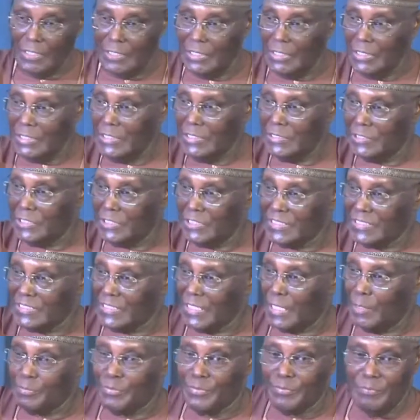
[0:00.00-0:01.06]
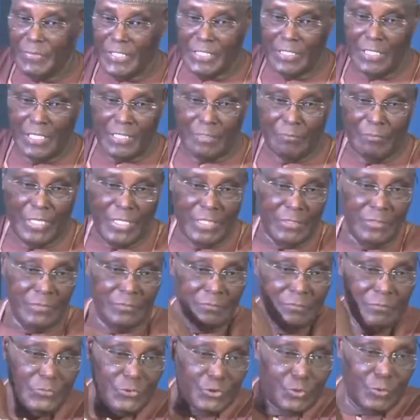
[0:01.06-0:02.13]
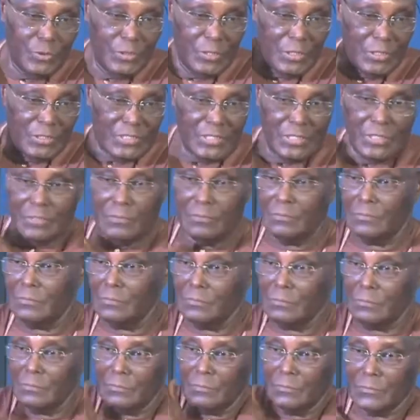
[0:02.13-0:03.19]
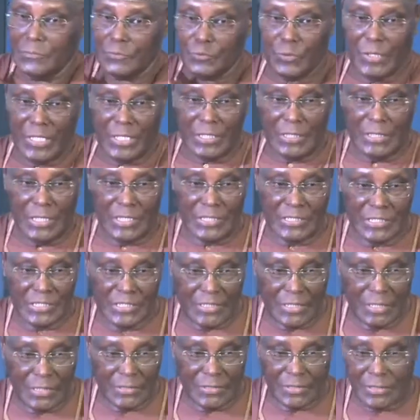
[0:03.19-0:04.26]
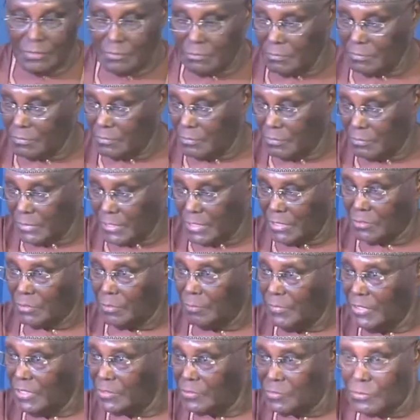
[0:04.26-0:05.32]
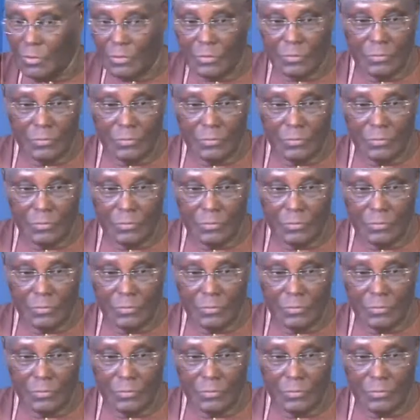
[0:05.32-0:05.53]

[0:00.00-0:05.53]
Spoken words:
then he just tapped me at my shoulder. He said, "Raki," I said, "get up, let's go."